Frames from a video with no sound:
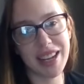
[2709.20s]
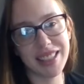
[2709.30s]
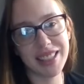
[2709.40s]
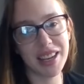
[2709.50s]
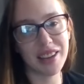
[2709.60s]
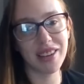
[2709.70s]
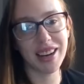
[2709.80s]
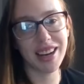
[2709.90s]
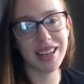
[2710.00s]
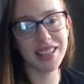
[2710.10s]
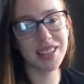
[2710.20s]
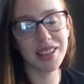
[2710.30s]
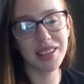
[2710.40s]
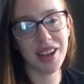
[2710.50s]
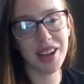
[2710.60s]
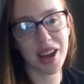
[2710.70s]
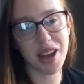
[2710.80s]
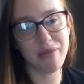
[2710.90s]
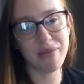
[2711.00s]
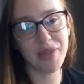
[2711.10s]
series.
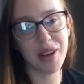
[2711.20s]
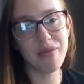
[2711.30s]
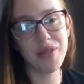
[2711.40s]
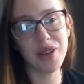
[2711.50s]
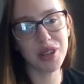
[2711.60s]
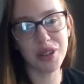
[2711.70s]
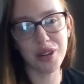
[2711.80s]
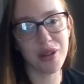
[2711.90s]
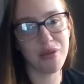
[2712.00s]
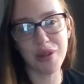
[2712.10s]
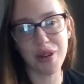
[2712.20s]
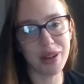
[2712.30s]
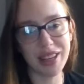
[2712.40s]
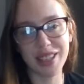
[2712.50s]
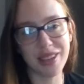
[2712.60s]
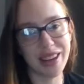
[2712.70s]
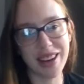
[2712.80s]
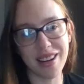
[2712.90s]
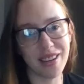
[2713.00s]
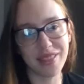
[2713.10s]
I'm not sure what we're doing
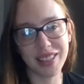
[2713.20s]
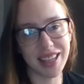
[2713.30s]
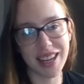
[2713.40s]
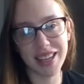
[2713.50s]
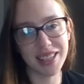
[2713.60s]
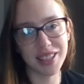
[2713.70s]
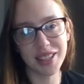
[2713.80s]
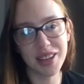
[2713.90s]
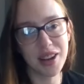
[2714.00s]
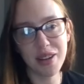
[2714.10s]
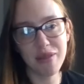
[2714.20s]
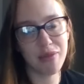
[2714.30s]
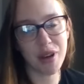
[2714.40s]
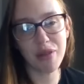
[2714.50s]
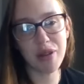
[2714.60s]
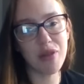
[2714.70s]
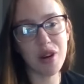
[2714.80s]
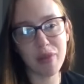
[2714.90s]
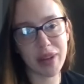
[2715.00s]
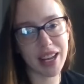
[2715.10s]
after this, but we
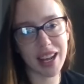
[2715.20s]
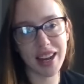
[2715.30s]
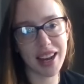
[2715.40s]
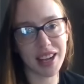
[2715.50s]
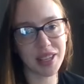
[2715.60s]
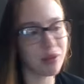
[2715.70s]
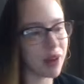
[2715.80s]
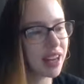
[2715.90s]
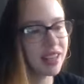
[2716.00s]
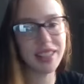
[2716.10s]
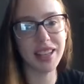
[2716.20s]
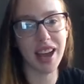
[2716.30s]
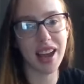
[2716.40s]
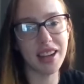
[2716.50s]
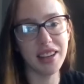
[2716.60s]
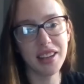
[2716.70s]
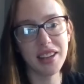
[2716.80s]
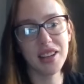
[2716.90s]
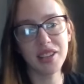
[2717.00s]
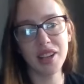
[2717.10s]
will be here next Wednesday.
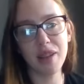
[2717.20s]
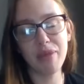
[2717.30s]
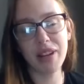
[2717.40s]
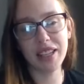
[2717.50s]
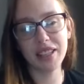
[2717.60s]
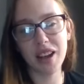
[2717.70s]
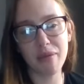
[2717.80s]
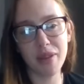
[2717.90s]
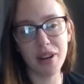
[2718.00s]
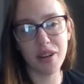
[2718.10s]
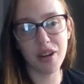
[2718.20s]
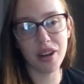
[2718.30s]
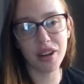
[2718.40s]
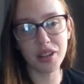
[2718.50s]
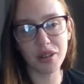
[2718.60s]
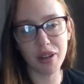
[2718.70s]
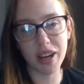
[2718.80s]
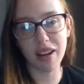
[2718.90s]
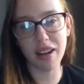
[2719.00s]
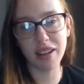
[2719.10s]
So please come along and join
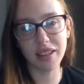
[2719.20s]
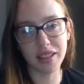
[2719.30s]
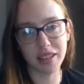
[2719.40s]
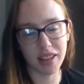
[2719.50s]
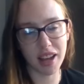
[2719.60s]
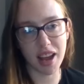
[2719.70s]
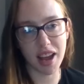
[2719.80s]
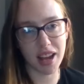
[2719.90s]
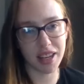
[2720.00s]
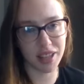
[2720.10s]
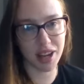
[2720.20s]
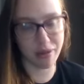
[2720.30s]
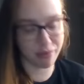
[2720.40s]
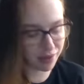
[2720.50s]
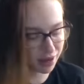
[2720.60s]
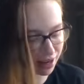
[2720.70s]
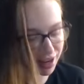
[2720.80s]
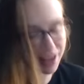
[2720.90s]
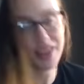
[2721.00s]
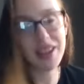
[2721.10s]
us. And
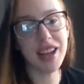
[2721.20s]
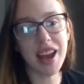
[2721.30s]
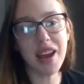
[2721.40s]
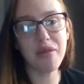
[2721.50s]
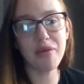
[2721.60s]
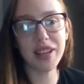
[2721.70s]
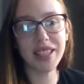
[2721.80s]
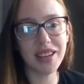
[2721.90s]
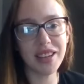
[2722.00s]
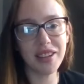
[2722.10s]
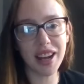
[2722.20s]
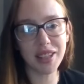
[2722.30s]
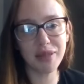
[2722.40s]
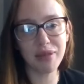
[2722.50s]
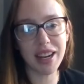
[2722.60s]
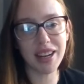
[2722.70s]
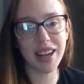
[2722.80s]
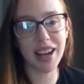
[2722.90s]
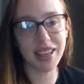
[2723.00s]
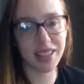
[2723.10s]
yeah, we'll see you next week,
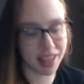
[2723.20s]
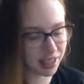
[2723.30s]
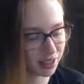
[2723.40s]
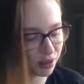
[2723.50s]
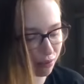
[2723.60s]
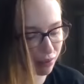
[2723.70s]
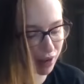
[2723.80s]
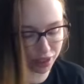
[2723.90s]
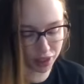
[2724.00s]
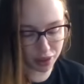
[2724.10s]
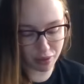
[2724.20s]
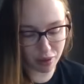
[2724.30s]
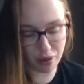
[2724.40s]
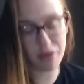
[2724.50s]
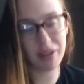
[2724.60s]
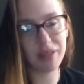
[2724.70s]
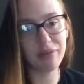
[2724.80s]
ladies. God bless you all.